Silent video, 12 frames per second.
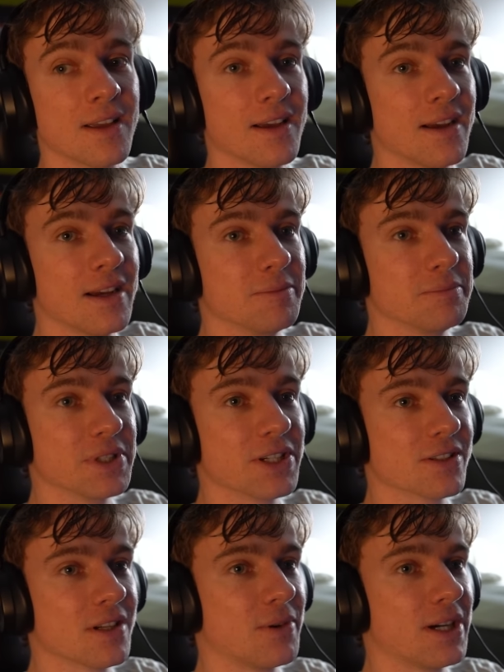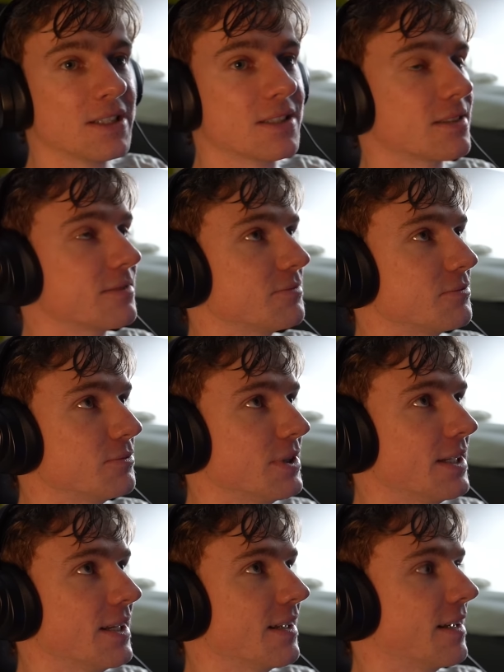um, because otherwise
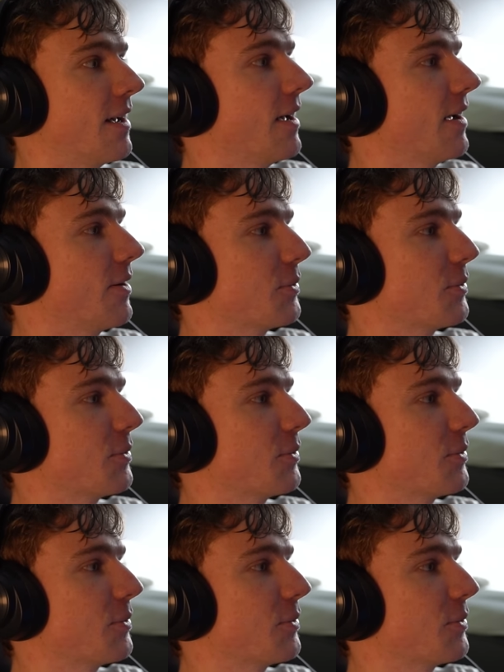we uh,